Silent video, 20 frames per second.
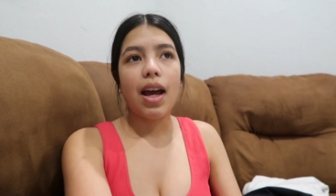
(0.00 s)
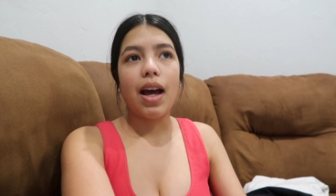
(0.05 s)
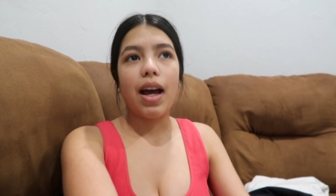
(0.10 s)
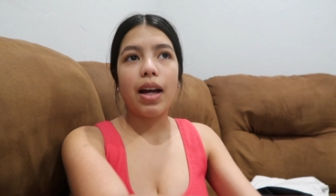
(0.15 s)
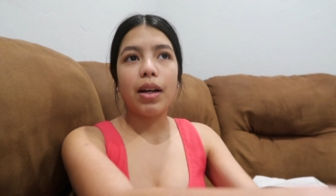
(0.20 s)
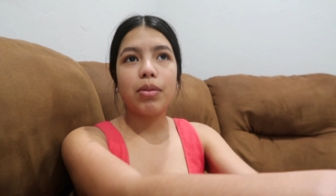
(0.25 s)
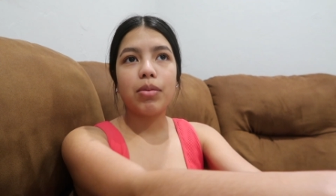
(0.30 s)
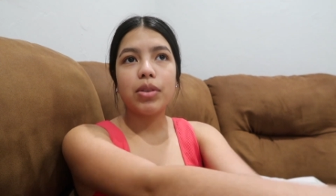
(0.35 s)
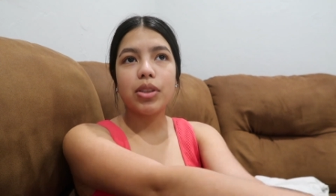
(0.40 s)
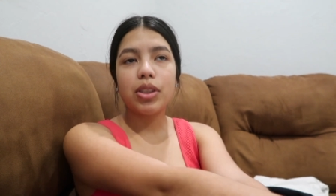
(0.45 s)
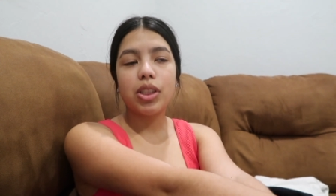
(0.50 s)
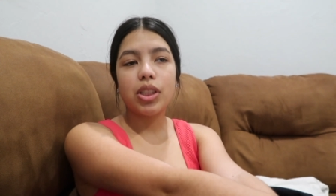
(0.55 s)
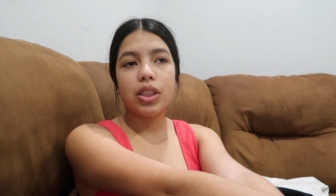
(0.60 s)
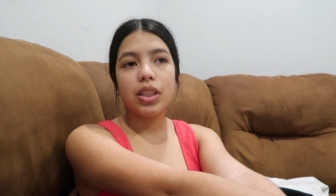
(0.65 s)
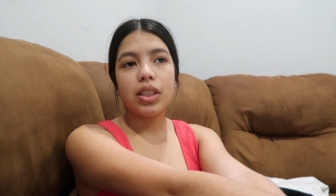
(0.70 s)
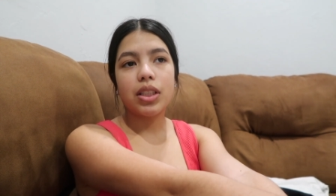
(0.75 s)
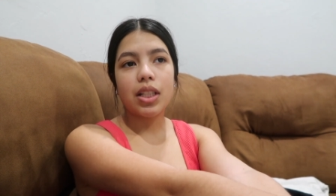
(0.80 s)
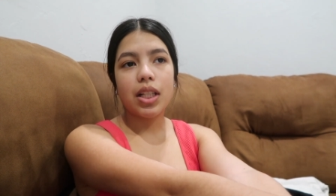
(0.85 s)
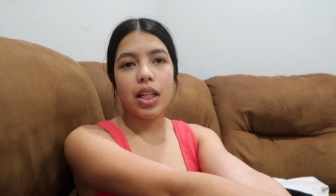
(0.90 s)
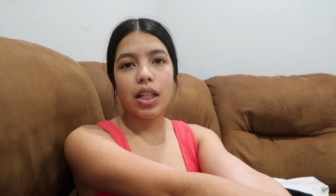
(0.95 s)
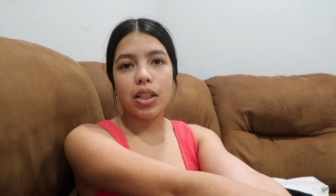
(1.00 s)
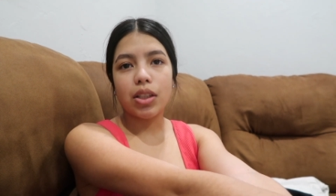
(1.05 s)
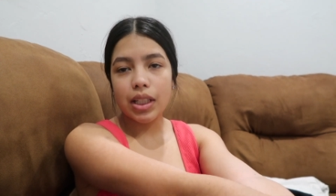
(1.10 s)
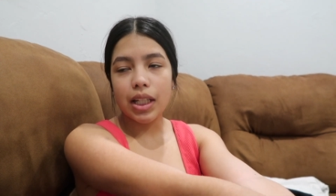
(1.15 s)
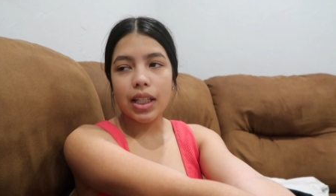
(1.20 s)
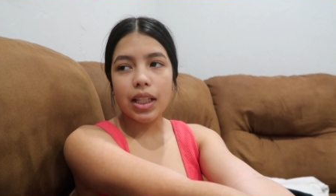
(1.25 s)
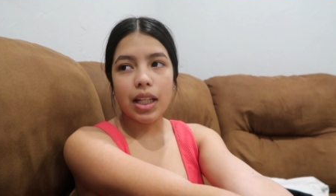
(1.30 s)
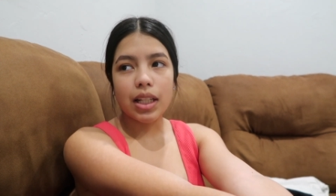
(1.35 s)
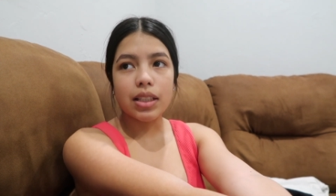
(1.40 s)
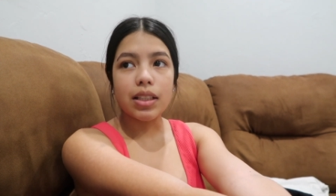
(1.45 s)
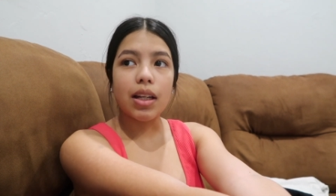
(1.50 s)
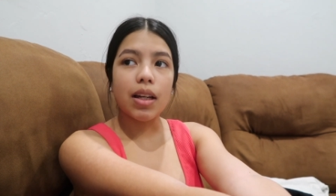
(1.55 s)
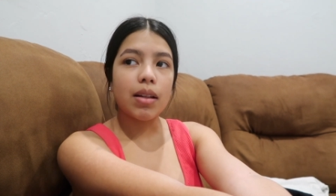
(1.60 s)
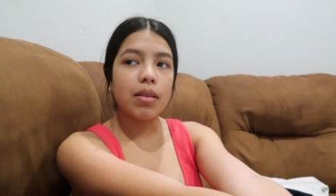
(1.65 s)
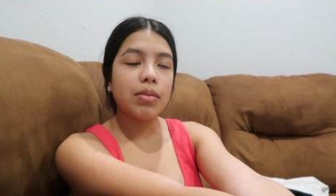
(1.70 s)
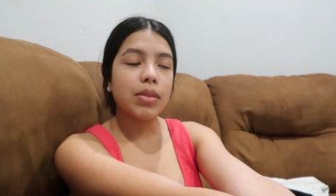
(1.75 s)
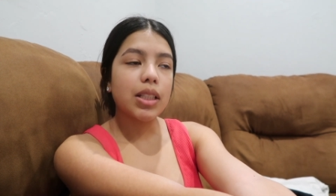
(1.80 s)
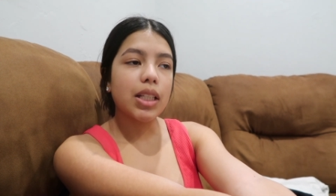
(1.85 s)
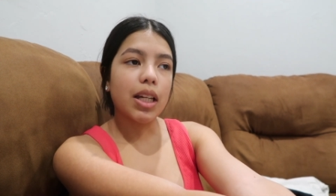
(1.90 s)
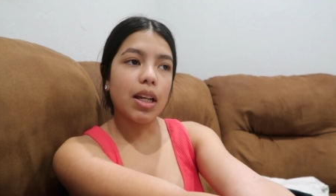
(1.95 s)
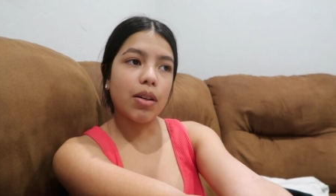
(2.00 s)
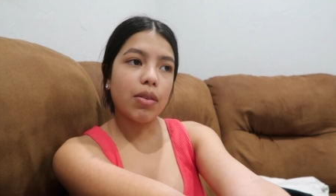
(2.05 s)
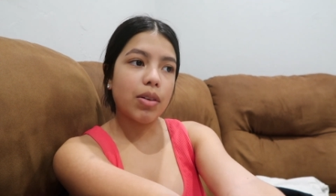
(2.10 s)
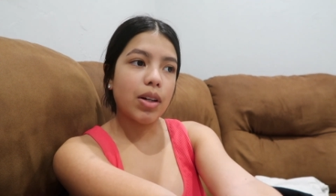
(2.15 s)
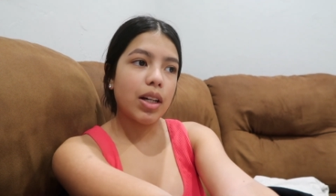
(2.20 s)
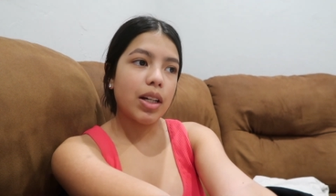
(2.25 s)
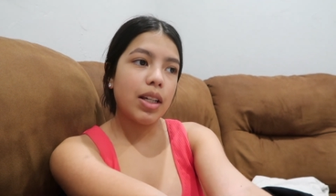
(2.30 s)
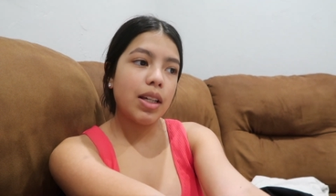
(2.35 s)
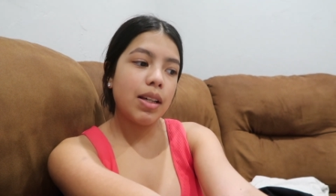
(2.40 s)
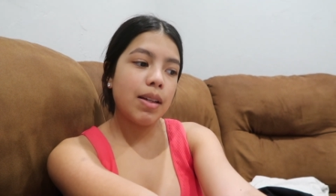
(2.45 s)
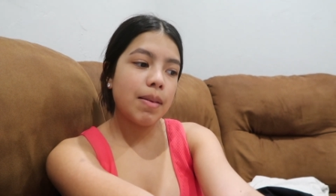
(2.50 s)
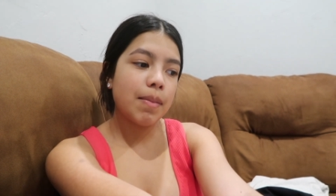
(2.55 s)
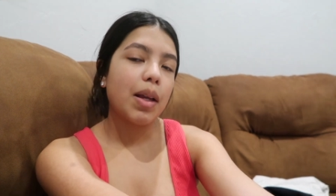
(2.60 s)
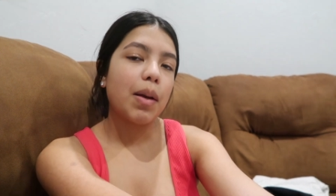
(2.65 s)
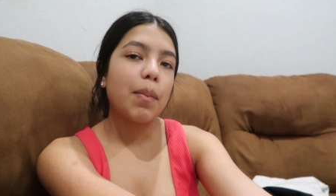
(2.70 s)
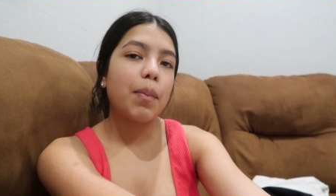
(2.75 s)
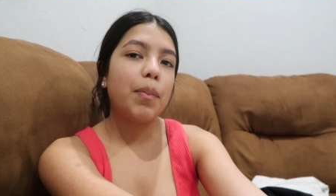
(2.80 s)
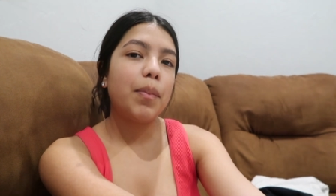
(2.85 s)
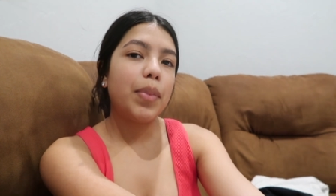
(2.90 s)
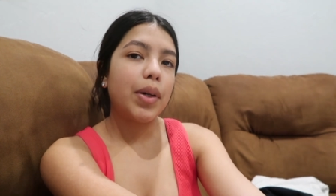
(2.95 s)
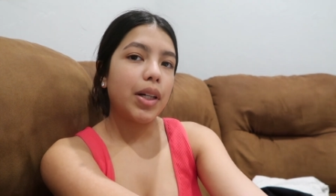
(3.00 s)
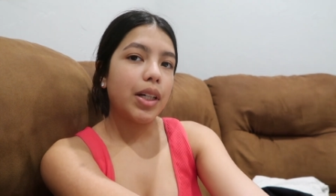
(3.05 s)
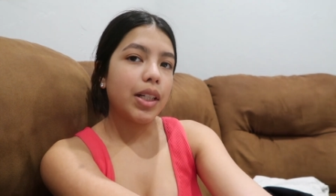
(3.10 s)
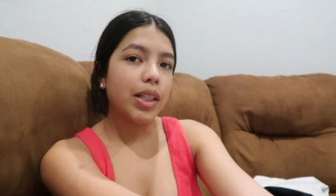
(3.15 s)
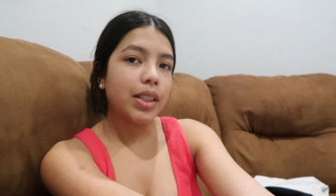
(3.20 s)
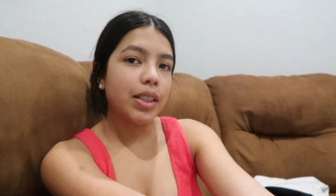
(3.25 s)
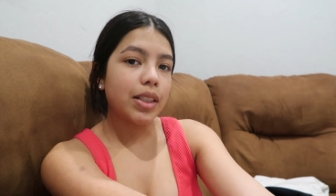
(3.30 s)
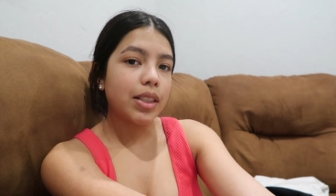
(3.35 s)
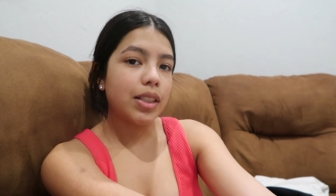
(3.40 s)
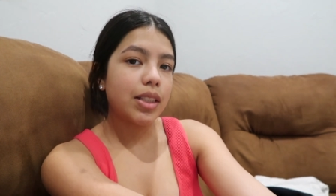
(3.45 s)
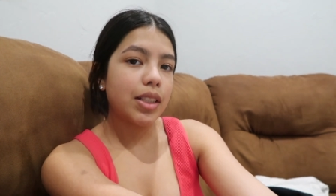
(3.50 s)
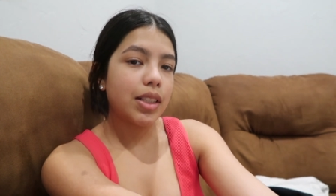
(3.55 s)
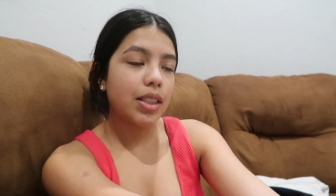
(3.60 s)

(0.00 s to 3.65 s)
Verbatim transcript: i would just like take that time to get ready but